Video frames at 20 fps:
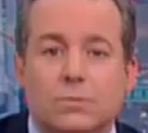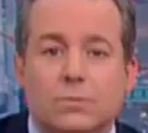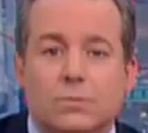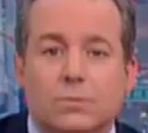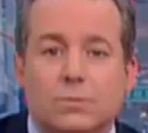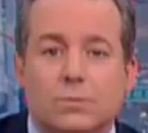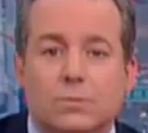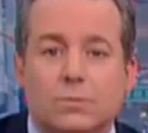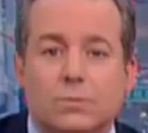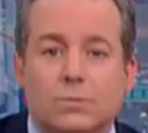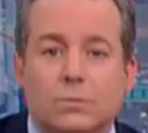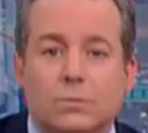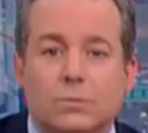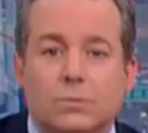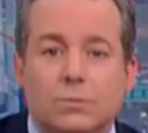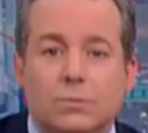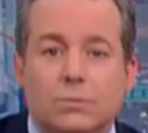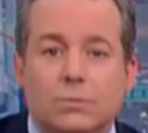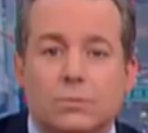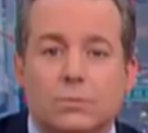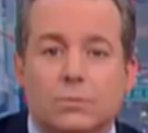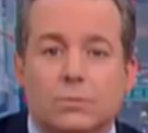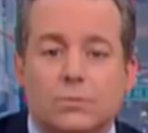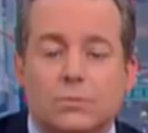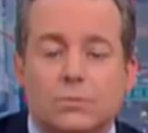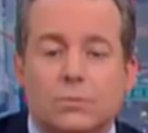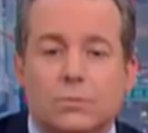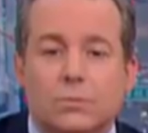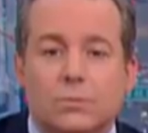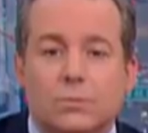
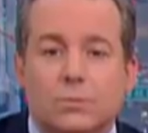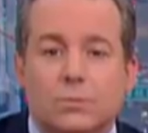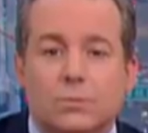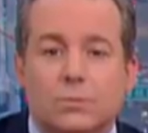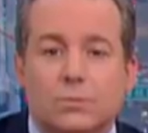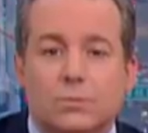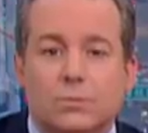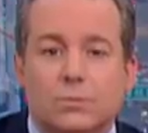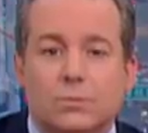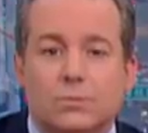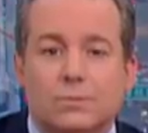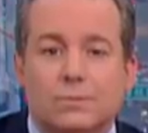(not speaking)